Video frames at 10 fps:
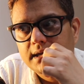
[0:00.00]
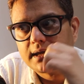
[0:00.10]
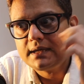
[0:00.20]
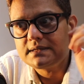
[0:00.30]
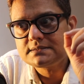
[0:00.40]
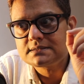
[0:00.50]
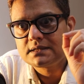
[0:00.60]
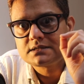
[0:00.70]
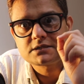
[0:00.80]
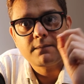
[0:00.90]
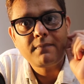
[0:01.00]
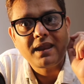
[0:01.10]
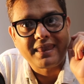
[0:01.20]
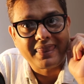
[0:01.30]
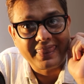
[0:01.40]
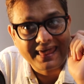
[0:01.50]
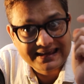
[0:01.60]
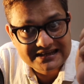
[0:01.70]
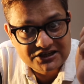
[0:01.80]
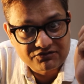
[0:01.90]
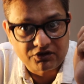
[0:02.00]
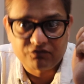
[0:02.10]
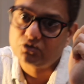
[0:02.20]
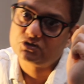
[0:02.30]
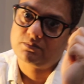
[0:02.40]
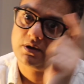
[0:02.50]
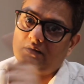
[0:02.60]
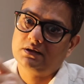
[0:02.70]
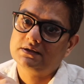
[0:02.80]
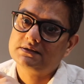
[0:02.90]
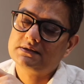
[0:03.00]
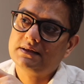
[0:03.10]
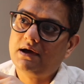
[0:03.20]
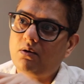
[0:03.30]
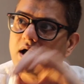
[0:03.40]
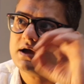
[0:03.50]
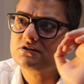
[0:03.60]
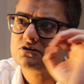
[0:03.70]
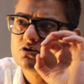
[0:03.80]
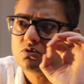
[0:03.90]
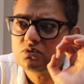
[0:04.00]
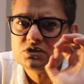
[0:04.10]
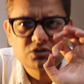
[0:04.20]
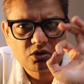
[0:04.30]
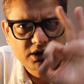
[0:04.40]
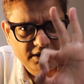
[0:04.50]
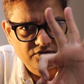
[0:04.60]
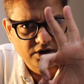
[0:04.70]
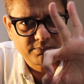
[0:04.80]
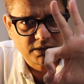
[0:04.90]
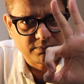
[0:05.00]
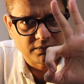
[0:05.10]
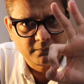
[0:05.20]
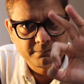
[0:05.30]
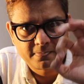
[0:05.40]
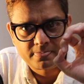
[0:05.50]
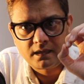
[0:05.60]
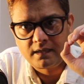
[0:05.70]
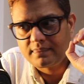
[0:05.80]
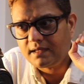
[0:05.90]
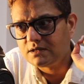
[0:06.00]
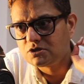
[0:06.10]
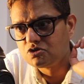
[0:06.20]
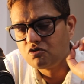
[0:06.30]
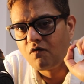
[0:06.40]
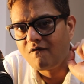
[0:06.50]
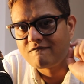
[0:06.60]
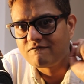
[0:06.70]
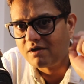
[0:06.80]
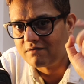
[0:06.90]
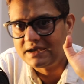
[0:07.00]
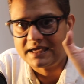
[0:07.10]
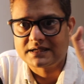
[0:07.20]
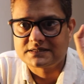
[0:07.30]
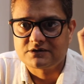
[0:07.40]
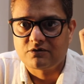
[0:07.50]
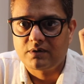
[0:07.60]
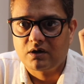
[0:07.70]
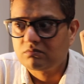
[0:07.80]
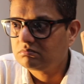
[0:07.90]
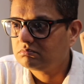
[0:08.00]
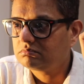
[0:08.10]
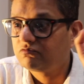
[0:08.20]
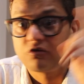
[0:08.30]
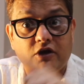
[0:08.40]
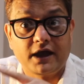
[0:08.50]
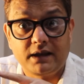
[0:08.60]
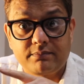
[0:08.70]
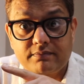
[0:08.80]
is some negative reviews about this. Now I saw it's only 3 people. They do very negative about focal